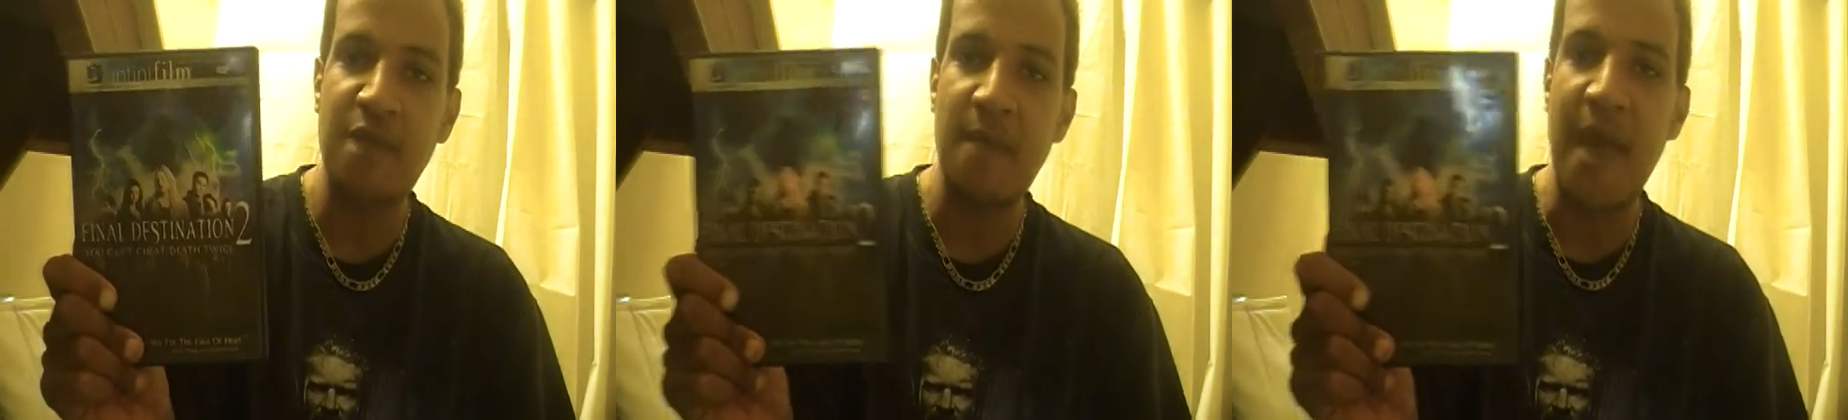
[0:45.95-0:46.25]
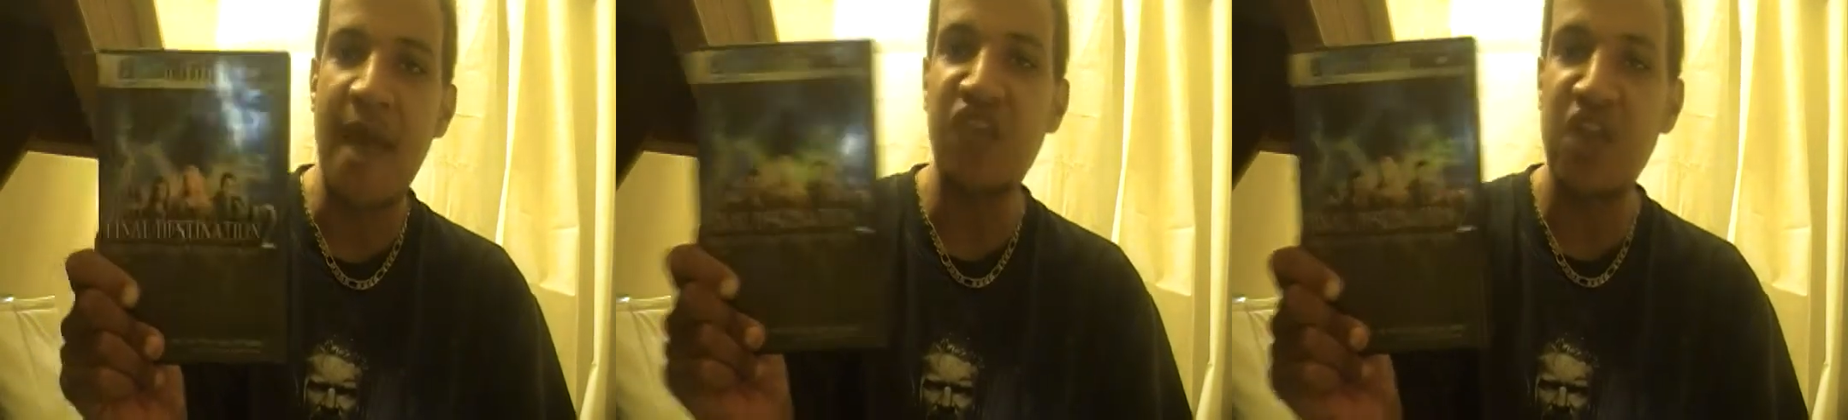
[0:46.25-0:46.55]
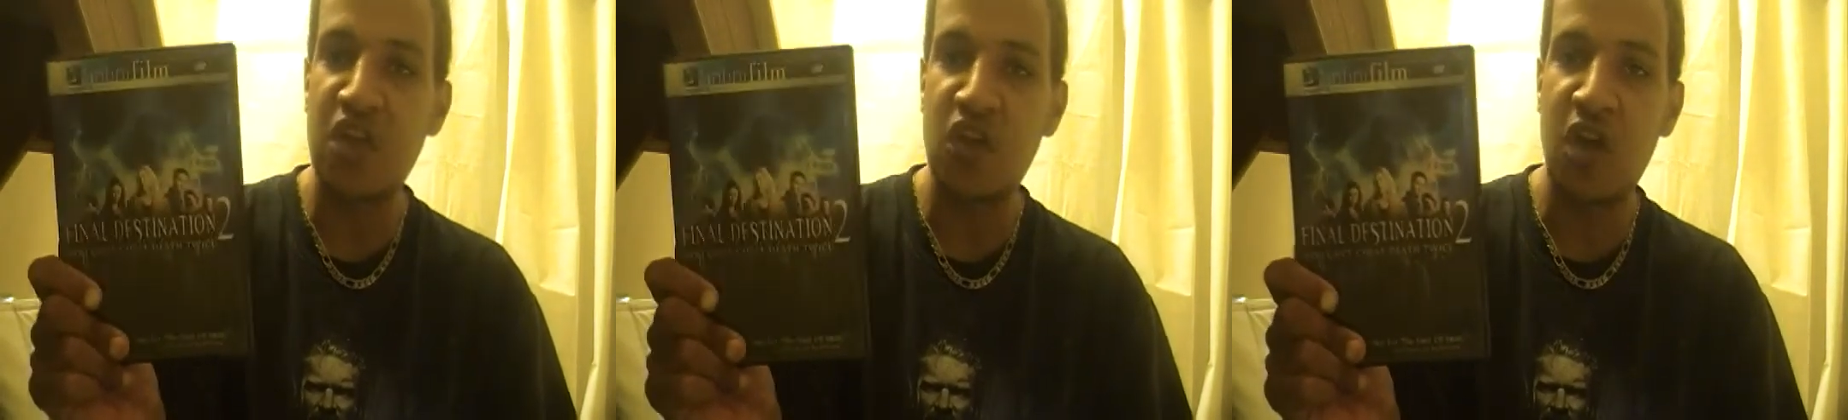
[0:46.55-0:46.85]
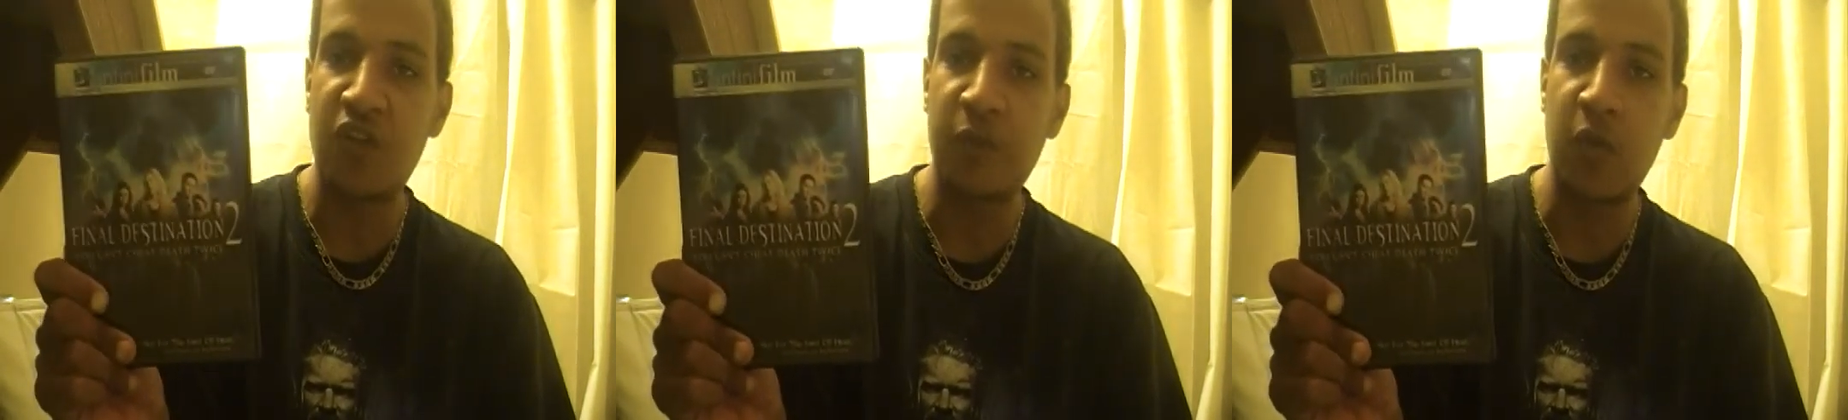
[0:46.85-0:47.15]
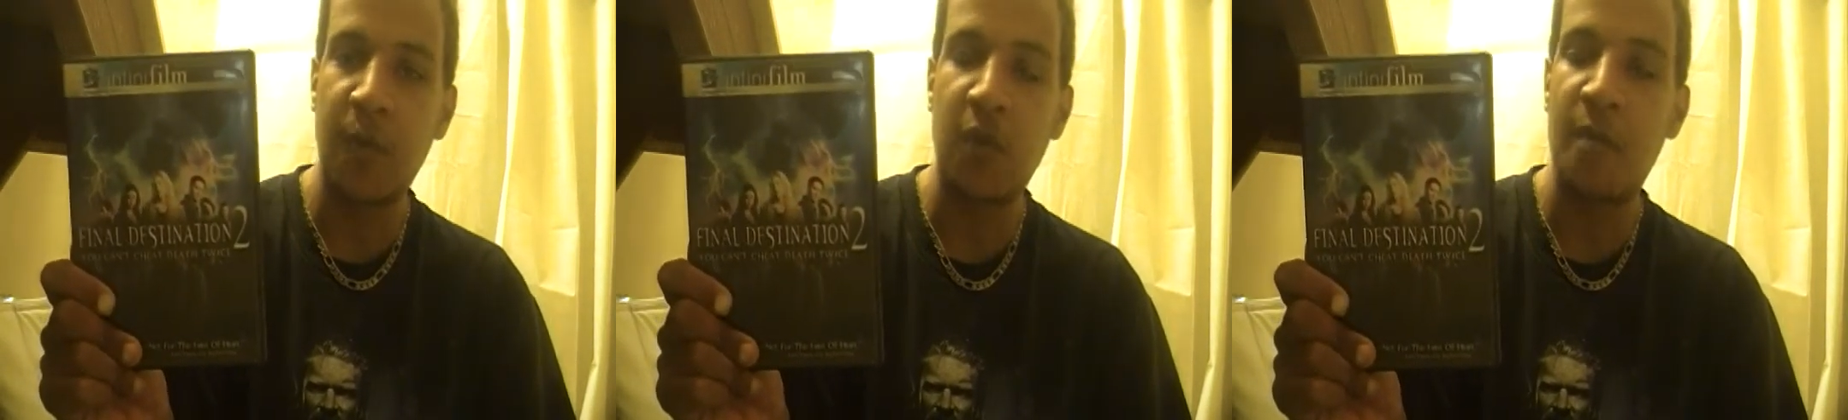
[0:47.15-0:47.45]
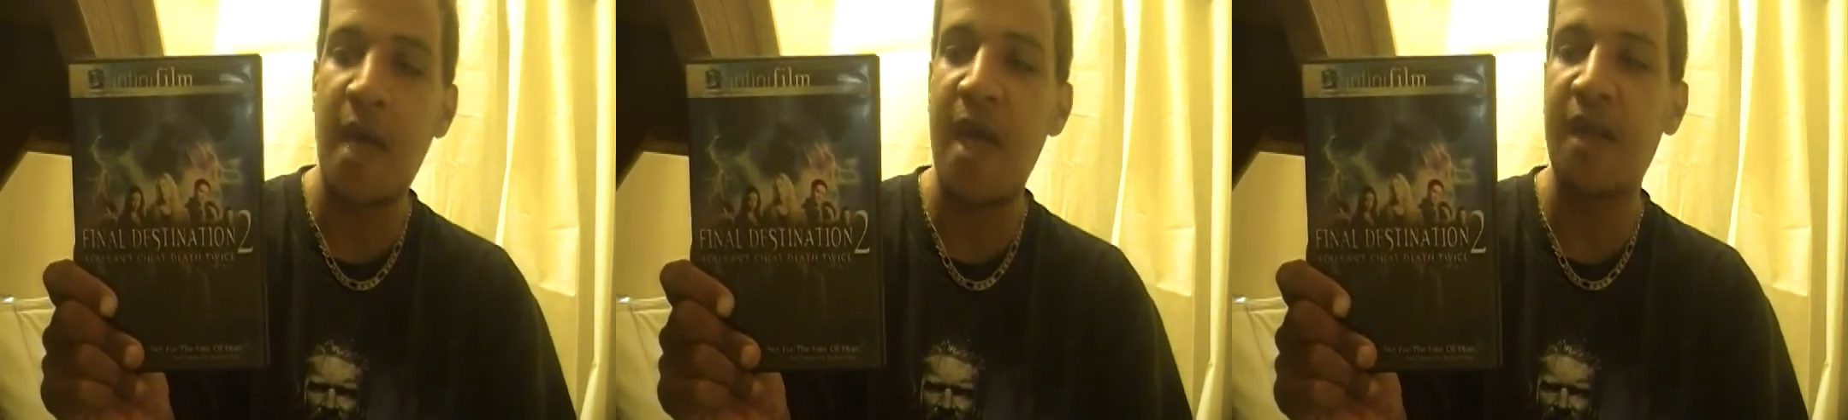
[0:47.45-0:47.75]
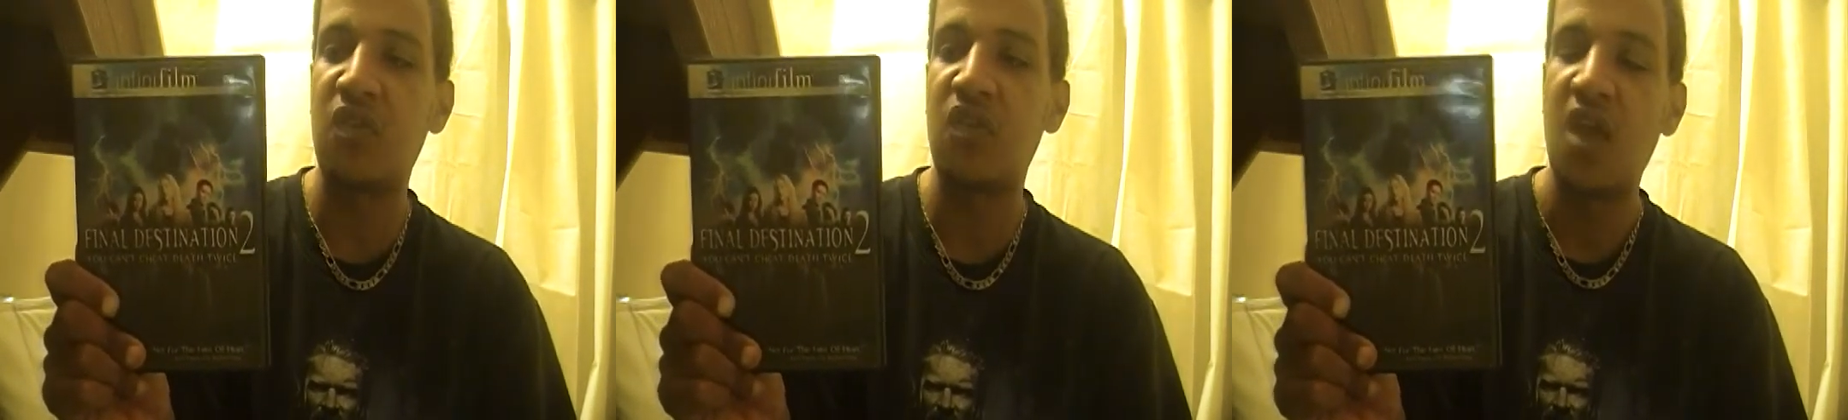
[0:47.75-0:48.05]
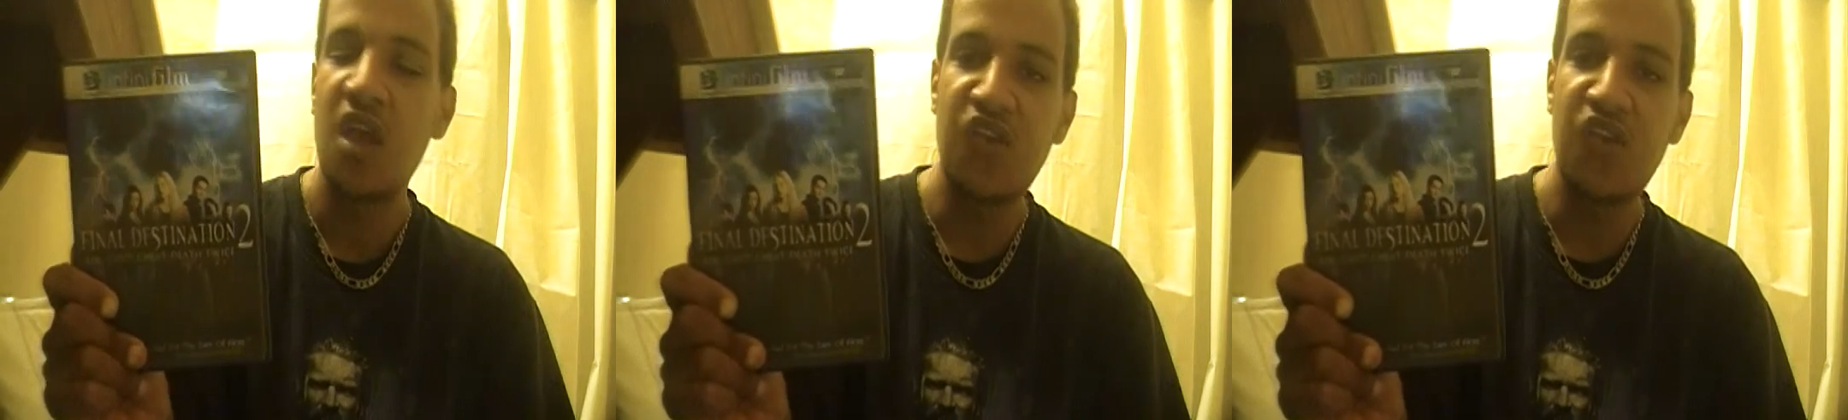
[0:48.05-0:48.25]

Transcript: played by AJ Cook from Criminal Minds,